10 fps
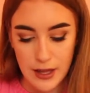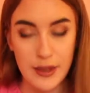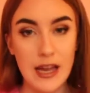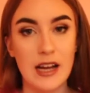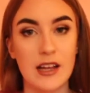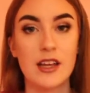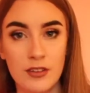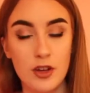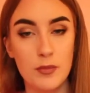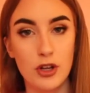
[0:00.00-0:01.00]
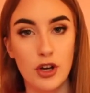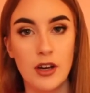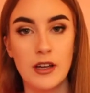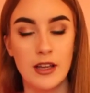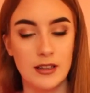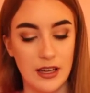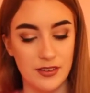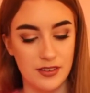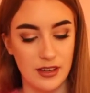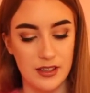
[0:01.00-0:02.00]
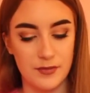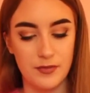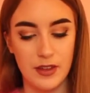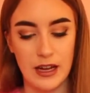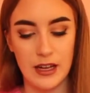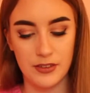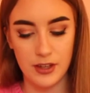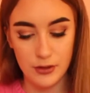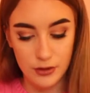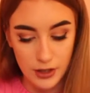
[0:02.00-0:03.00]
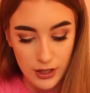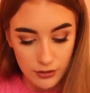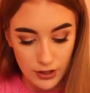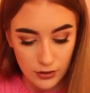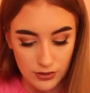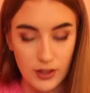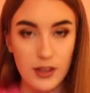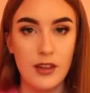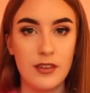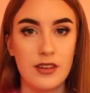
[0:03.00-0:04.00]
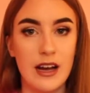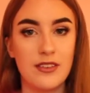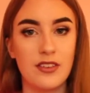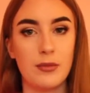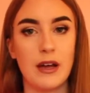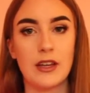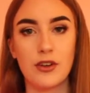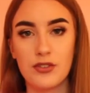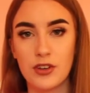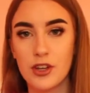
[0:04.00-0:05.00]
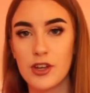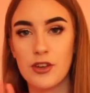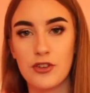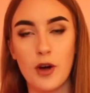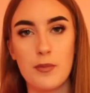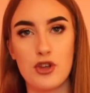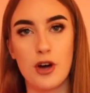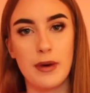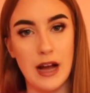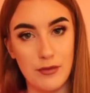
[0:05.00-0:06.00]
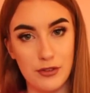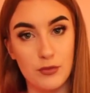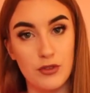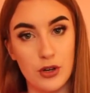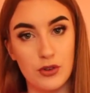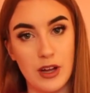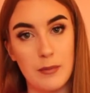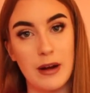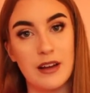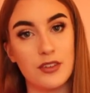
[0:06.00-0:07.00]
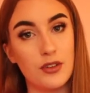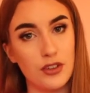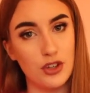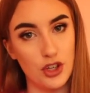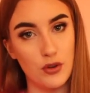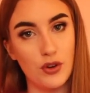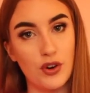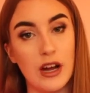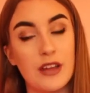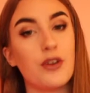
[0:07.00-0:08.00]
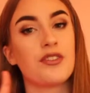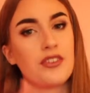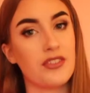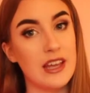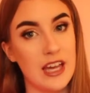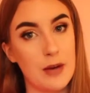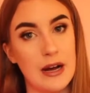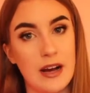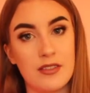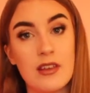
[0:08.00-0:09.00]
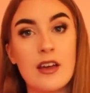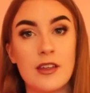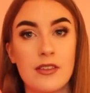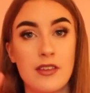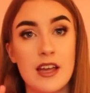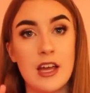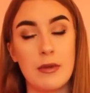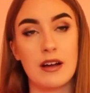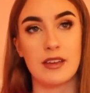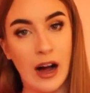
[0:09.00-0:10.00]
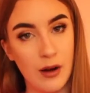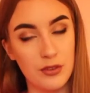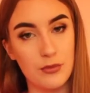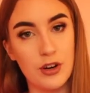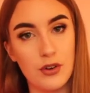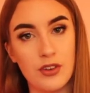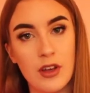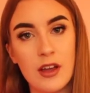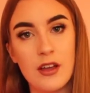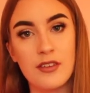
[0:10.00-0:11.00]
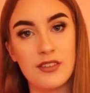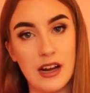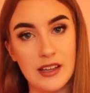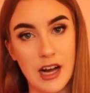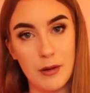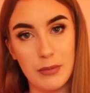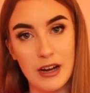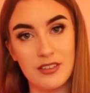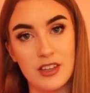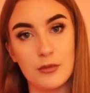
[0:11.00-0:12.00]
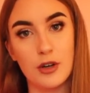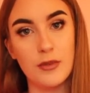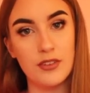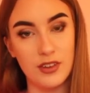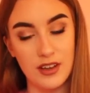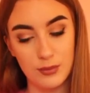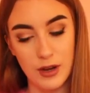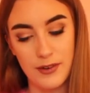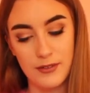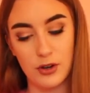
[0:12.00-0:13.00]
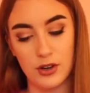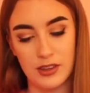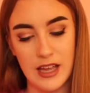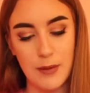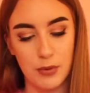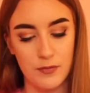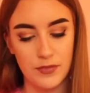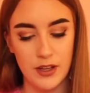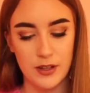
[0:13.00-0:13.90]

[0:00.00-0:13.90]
they are super long lasting and they're really good size as well. And also Topshop have some really good handbags, and also New Look, and also TK Maxx. The TK Maxx have some really good designer handbags in at the moment, so it's worth having a look in there. But